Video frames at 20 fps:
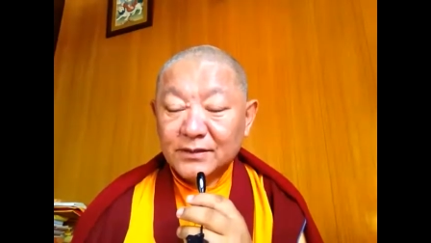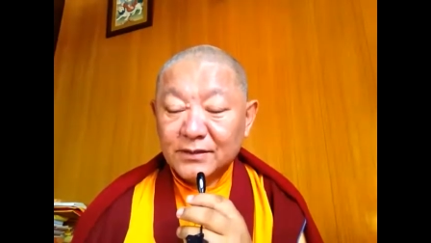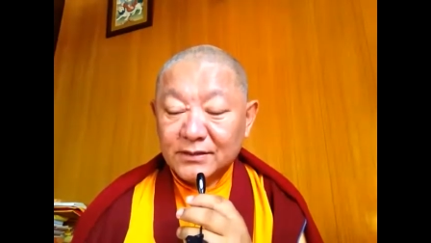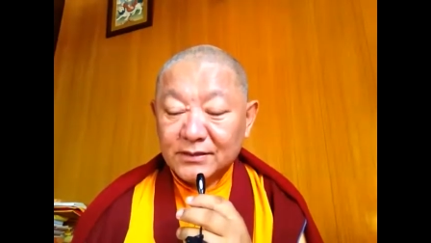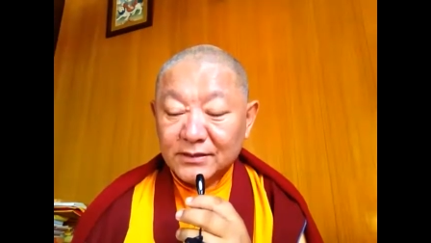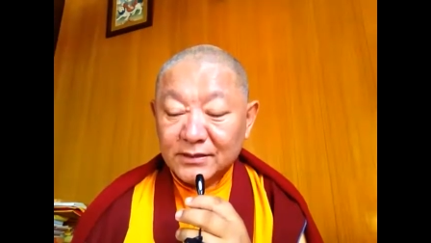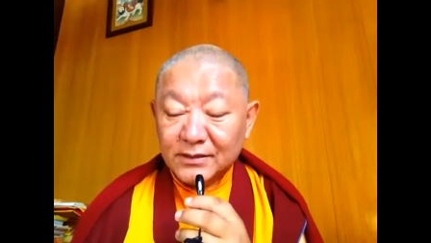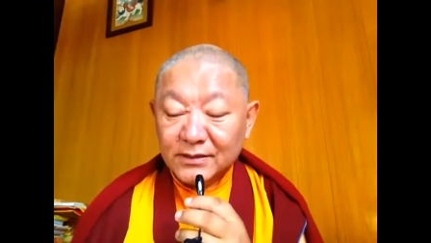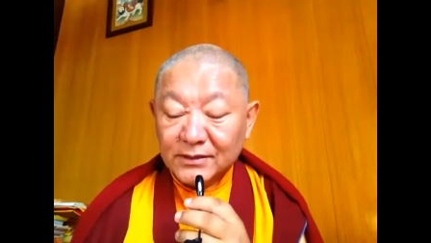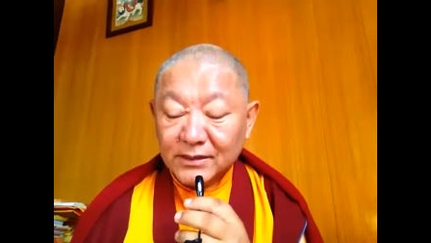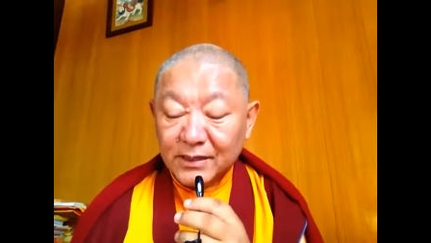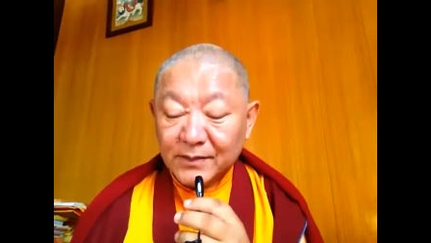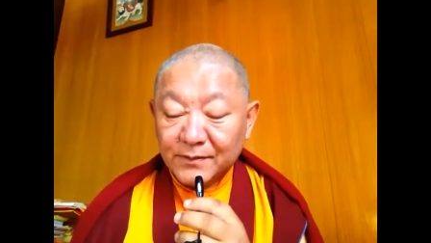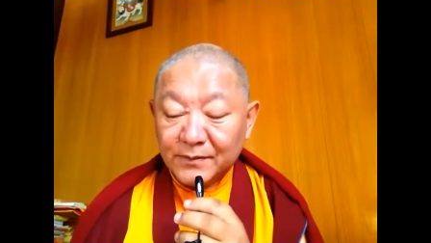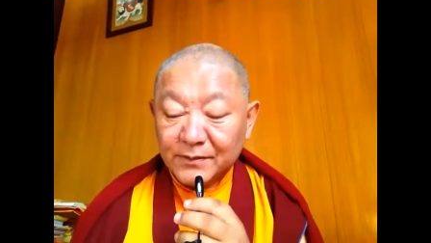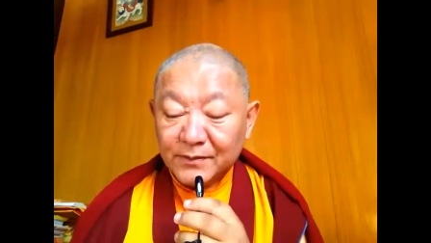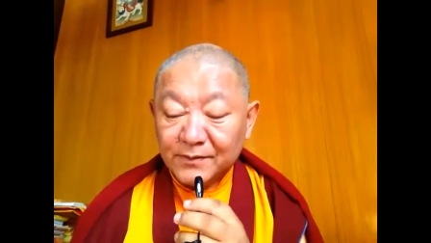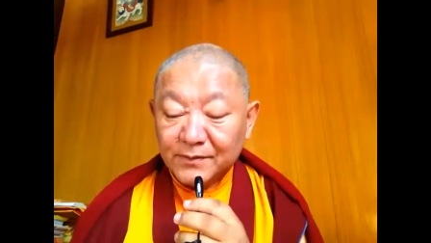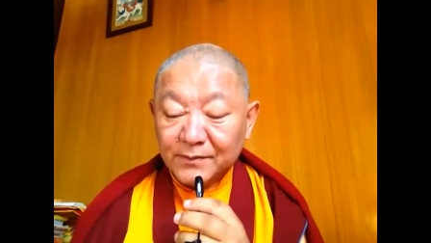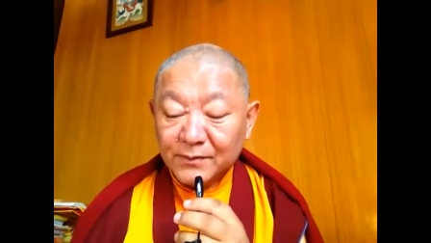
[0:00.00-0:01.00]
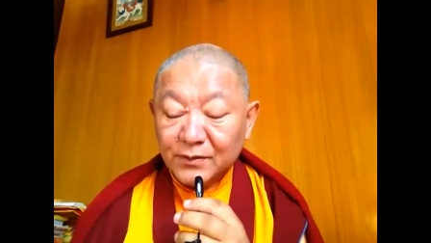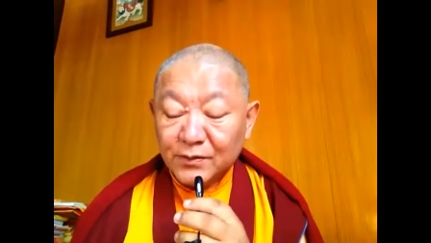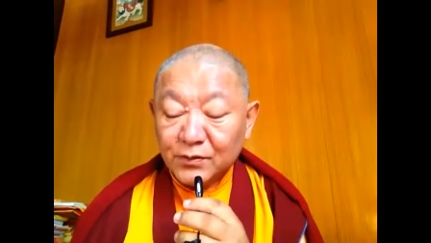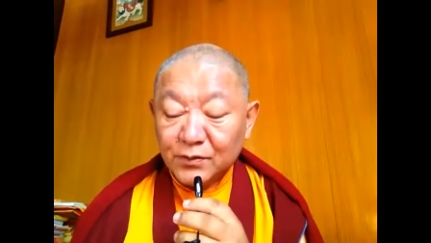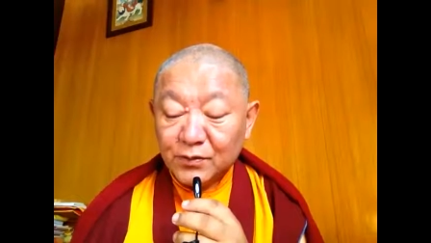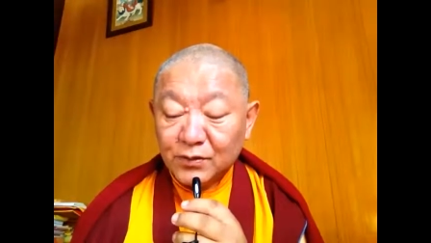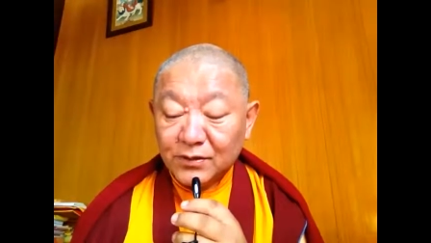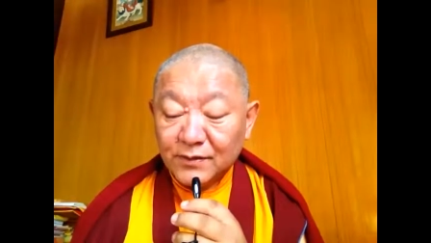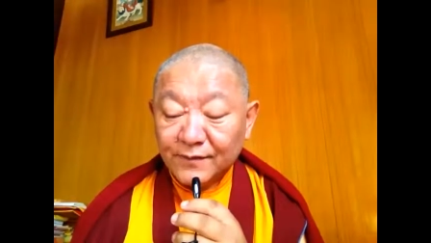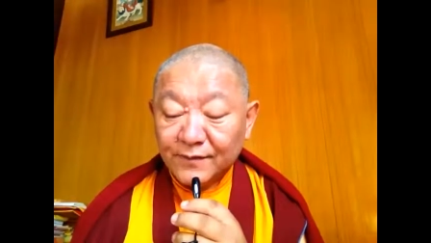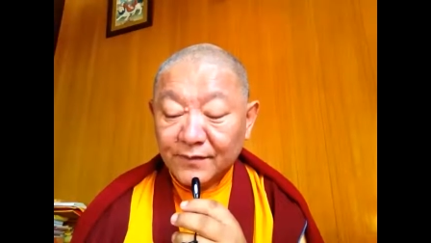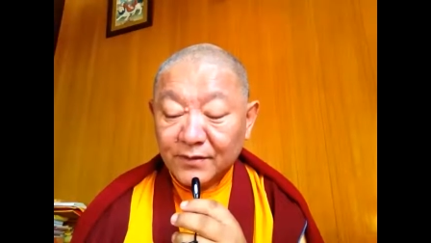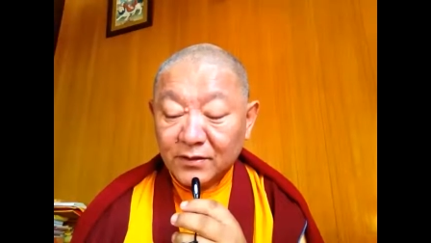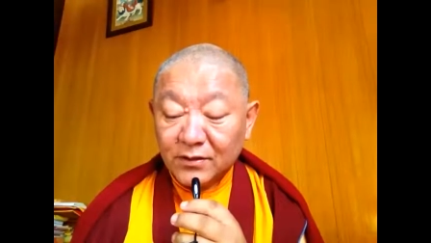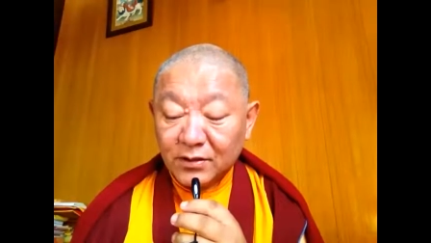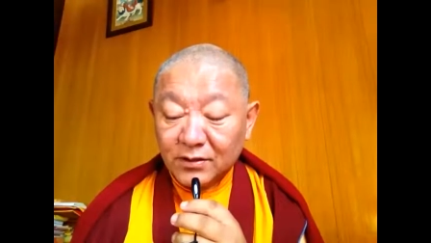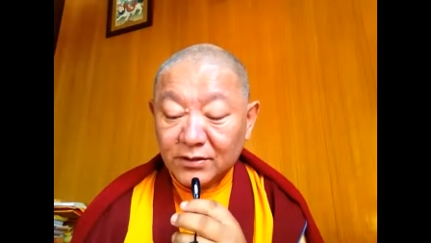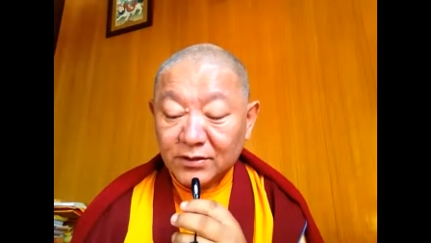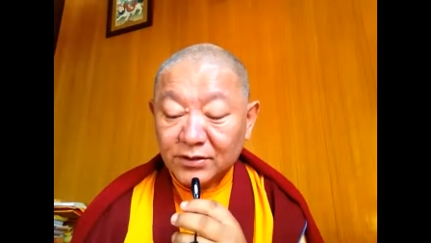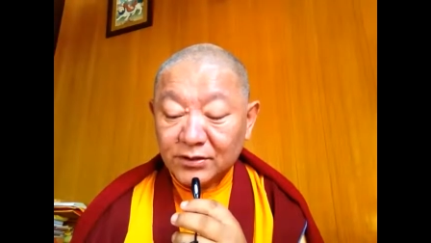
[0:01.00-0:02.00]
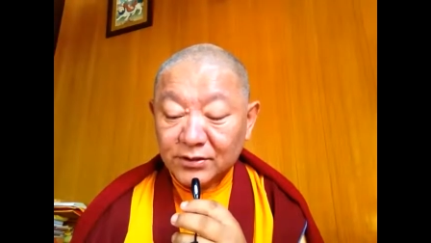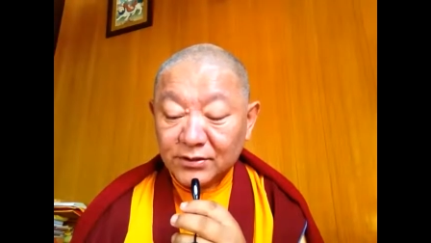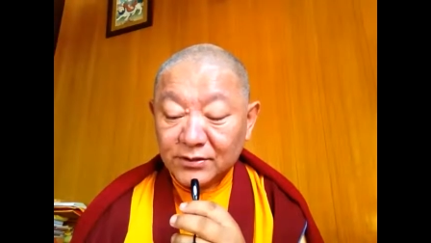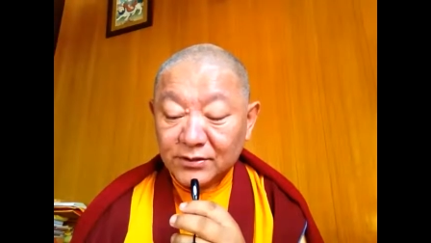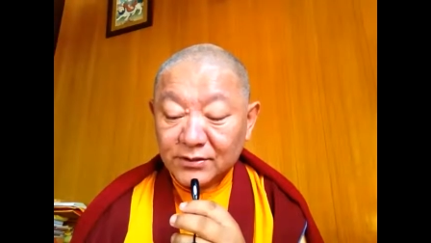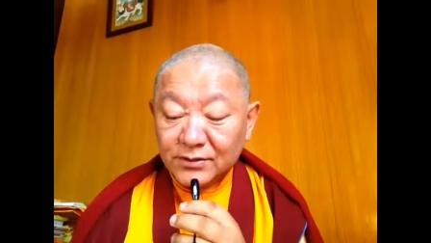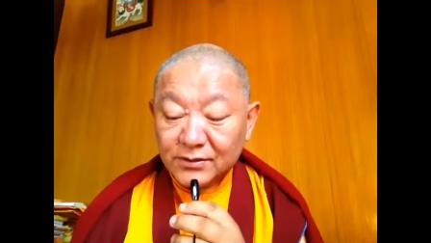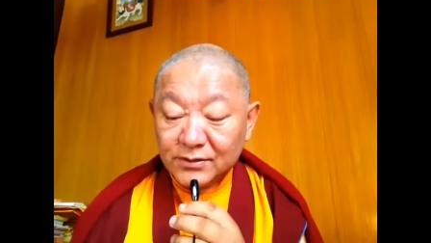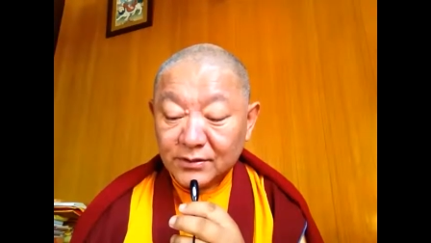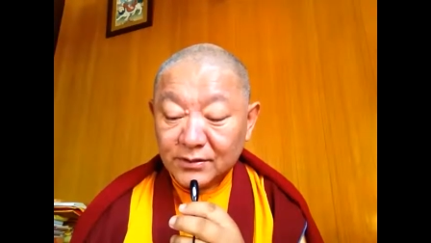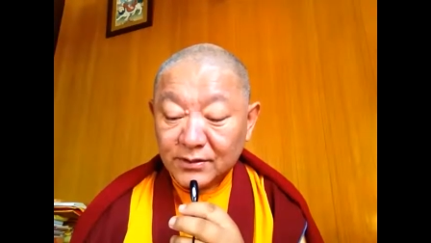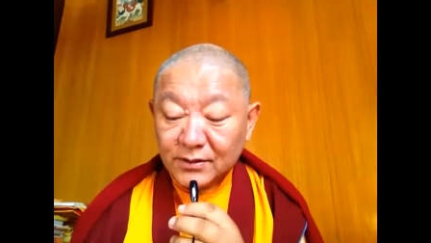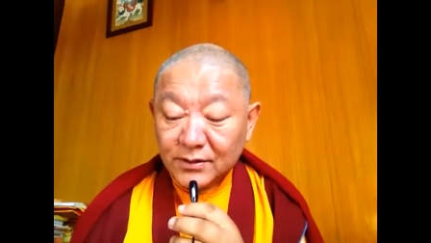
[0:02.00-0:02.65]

These things happen due to different conditions.